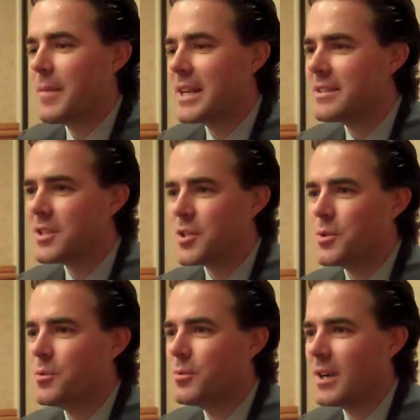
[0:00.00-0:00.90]
I see
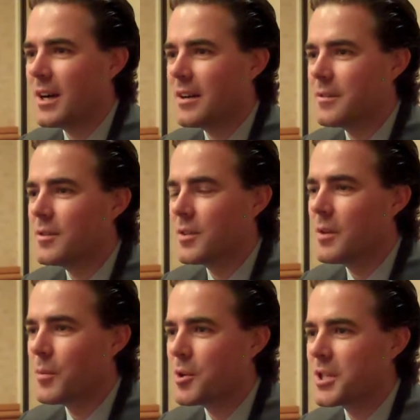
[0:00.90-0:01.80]
two uh,
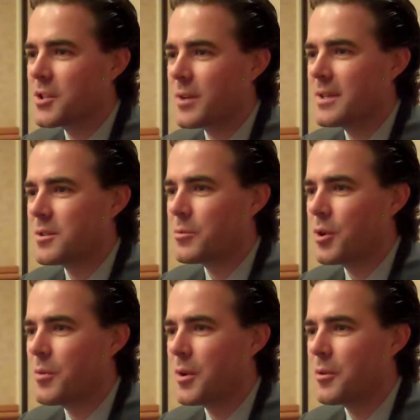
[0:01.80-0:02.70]
emerging trends in
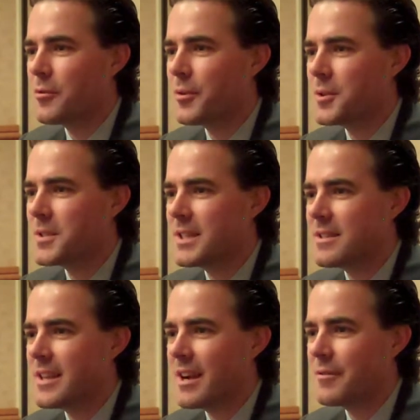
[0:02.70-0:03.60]
pro bono. The first is
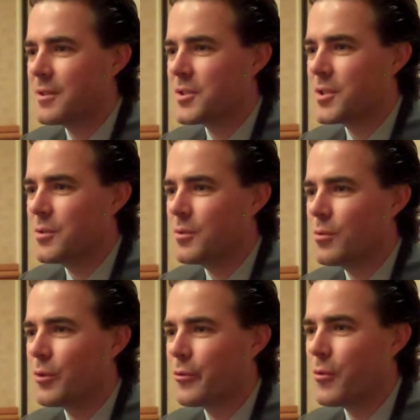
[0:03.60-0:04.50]
the effort to
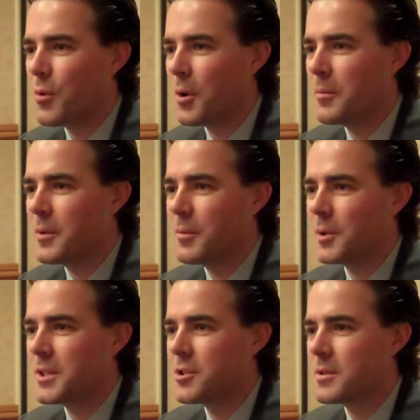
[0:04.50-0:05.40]
reform the
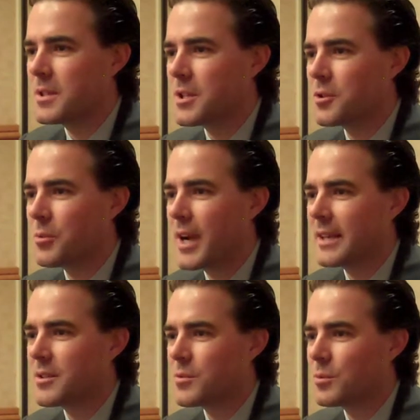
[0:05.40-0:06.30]
multi jurisdictional
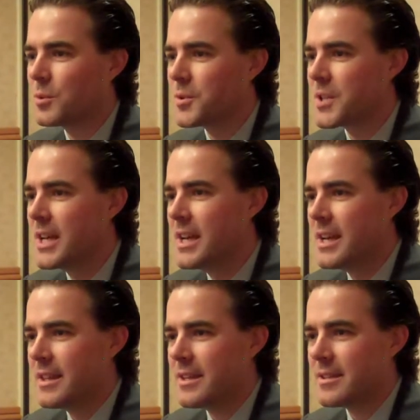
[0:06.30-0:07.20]
practice rules.
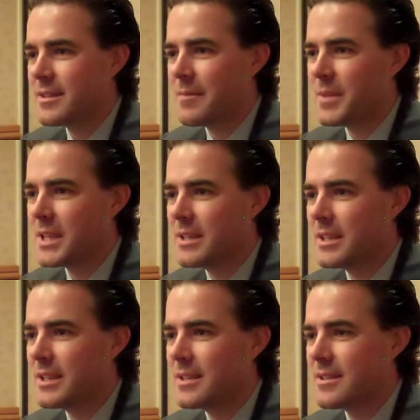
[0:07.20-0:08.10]
This is something
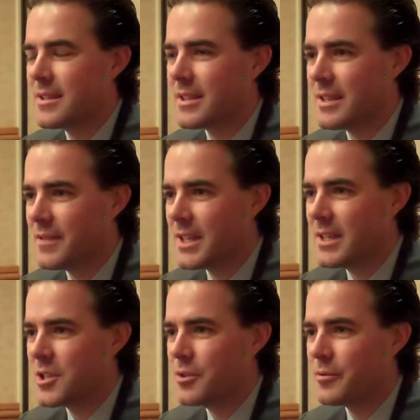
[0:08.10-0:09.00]
that is a
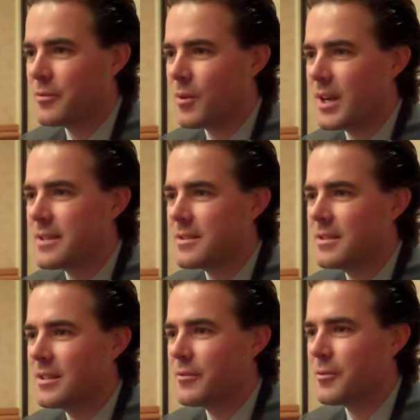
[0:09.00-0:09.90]
significant issue for
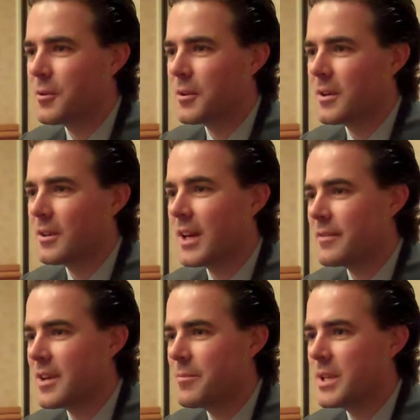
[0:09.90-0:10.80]
Verizon and for a lot
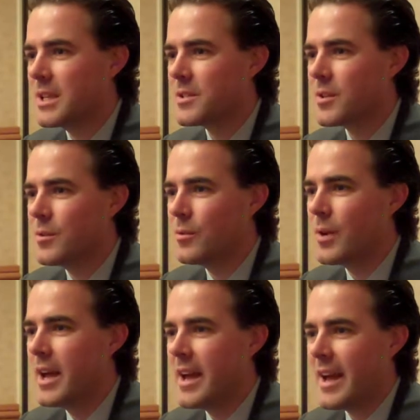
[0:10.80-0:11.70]
of companies
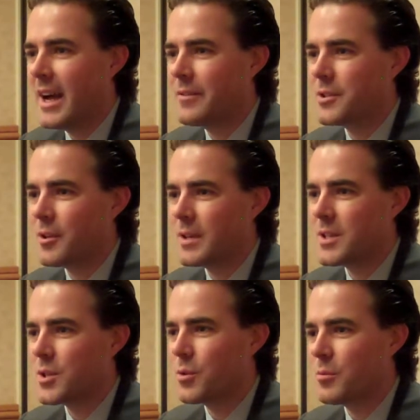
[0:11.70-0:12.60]
who have
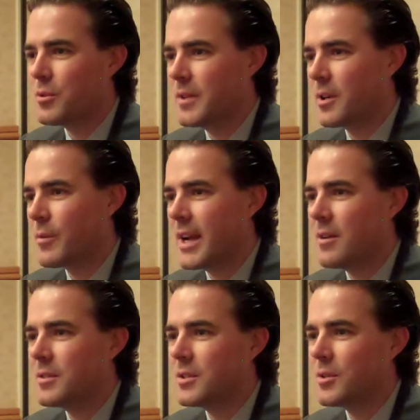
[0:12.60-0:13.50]
attorneys who are moving
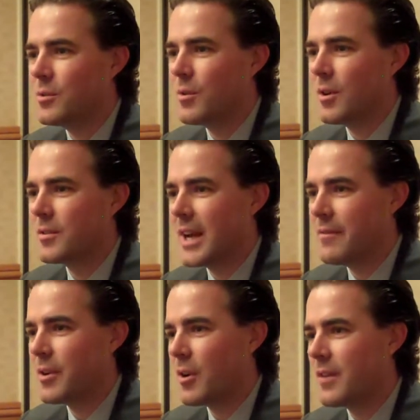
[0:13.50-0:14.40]
around and who
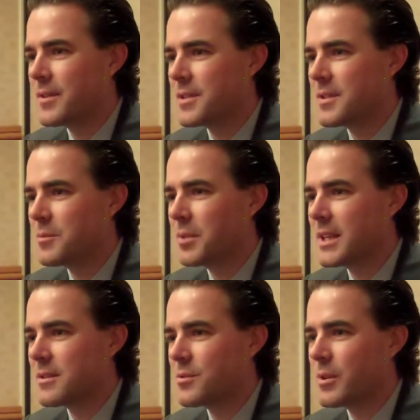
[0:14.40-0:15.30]
have their offices in
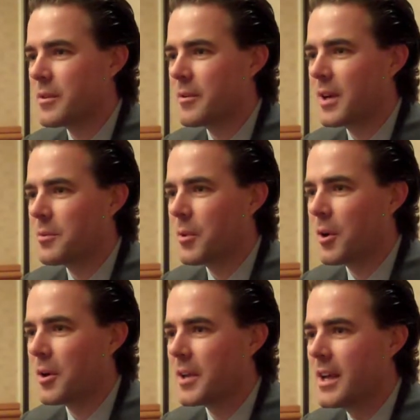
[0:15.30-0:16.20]
places where they're not
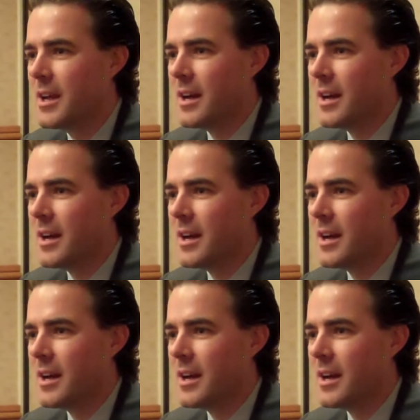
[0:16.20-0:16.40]
barred.